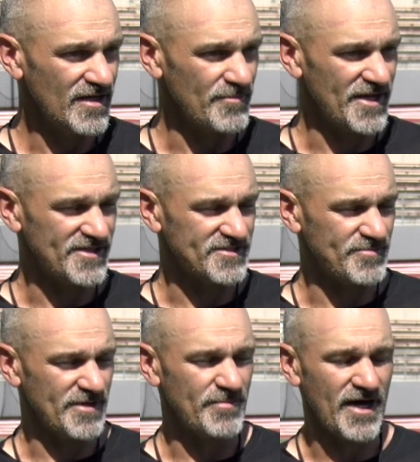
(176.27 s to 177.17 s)
I mean, that's a
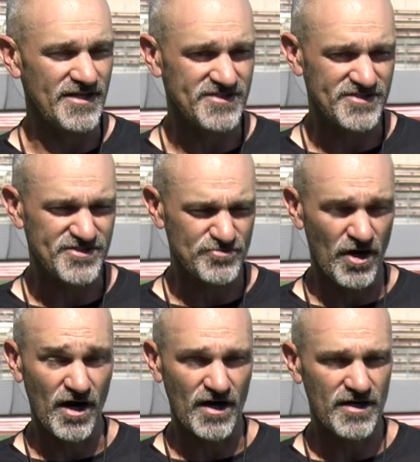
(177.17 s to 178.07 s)
big body. It's just
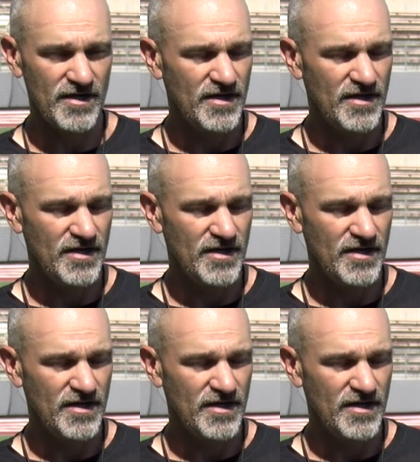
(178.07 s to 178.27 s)
strong.